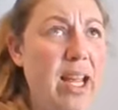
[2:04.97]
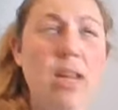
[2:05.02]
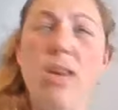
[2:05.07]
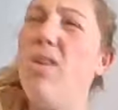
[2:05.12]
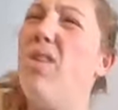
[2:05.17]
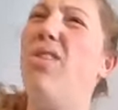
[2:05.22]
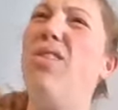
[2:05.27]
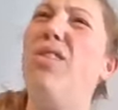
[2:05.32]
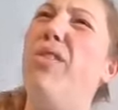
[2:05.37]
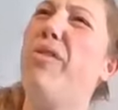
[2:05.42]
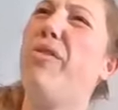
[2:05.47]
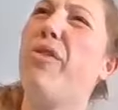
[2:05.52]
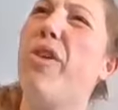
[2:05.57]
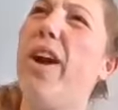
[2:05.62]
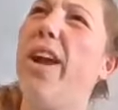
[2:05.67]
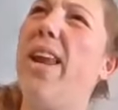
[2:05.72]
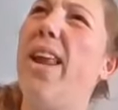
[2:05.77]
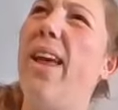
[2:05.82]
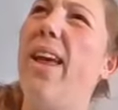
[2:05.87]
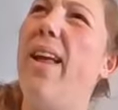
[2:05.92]
No, not
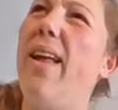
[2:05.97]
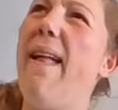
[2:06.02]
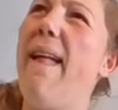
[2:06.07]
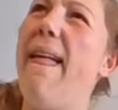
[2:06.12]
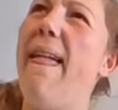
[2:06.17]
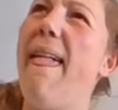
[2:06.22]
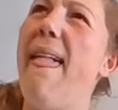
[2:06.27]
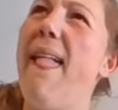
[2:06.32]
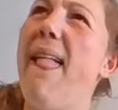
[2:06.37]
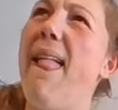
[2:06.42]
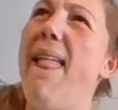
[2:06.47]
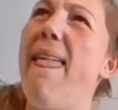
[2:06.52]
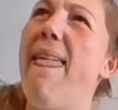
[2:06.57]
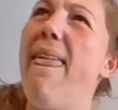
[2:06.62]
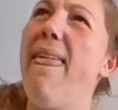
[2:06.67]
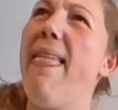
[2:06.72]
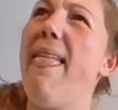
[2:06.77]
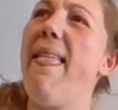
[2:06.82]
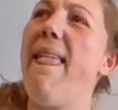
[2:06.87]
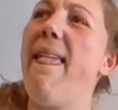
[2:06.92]
Friday.
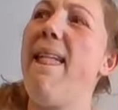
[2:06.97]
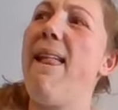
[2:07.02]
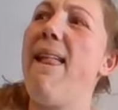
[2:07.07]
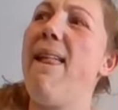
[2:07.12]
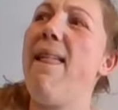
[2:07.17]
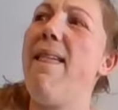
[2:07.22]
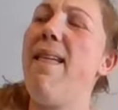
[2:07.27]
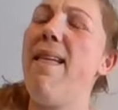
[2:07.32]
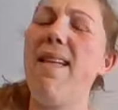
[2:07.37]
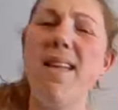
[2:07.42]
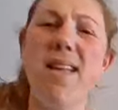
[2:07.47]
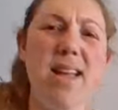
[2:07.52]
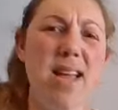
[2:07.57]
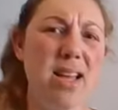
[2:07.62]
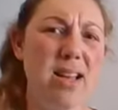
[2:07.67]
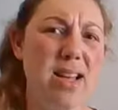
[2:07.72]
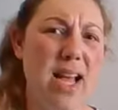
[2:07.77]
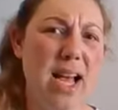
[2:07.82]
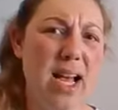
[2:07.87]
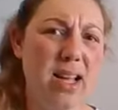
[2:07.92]

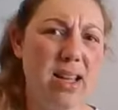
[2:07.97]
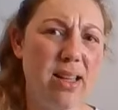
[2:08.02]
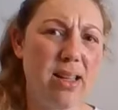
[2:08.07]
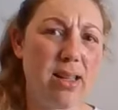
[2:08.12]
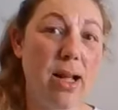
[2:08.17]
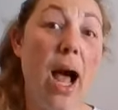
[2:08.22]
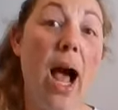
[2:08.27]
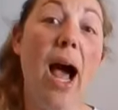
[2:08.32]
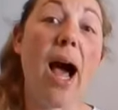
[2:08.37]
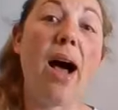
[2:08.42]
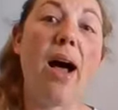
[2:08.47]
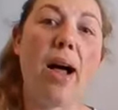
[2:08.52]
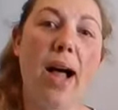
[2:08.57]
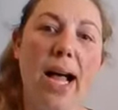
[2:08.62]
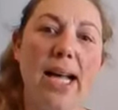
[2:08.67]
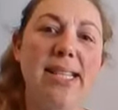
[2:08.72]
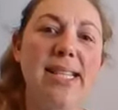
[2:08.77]
I